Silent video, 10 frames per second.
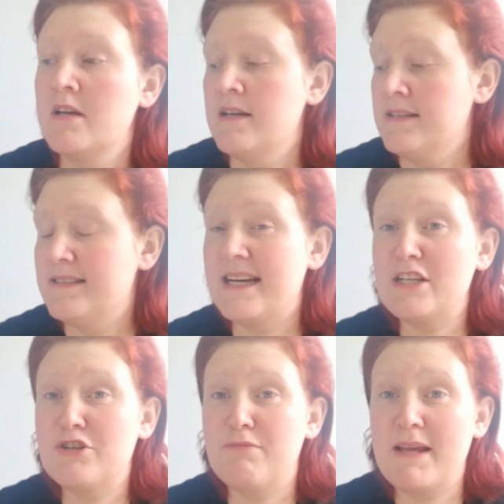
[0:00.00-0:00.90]

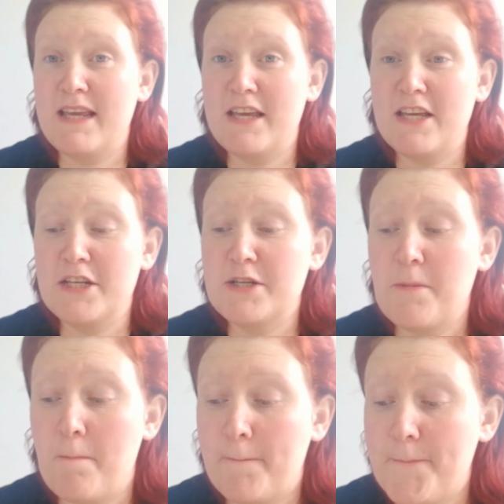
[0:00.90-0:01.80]
saturated
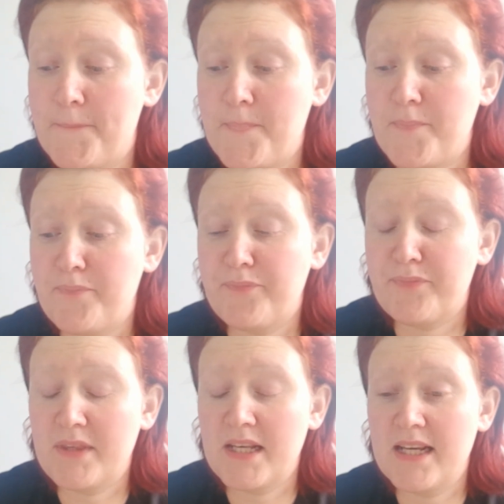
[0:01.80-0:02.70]

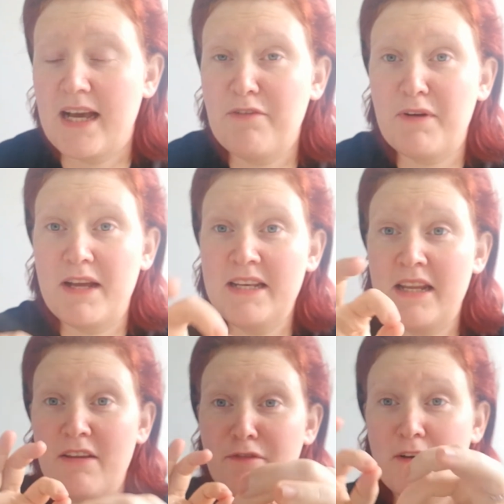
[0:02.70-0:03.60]
i find it,
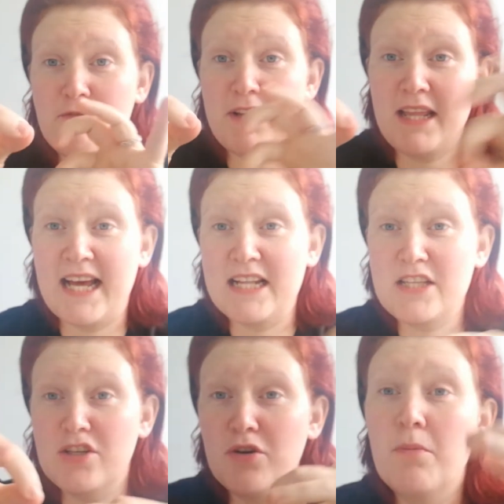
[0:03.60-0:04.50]
i found it really hard
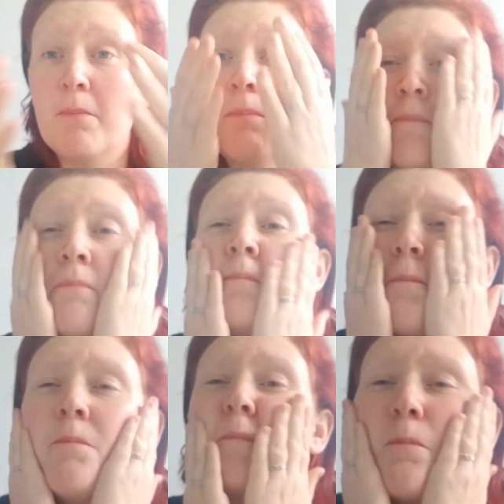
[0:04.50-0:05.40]
to um
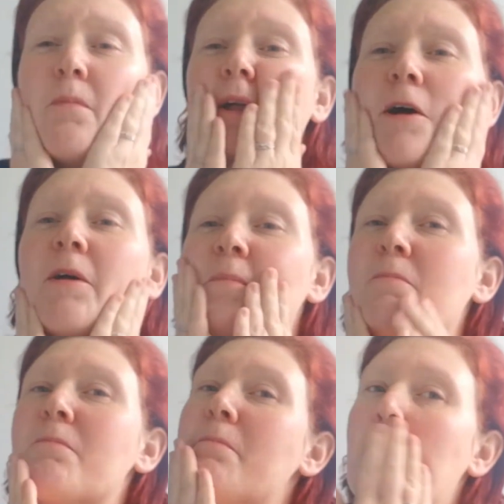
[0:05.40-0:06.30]
like
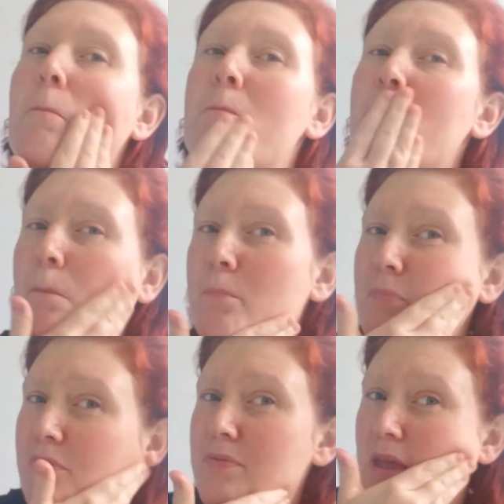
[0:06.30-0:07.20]

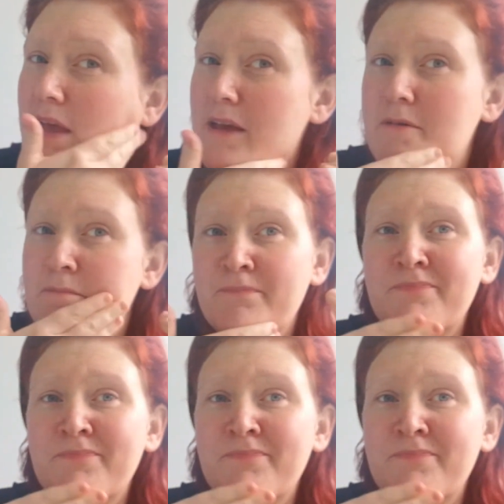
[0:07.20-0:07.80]
um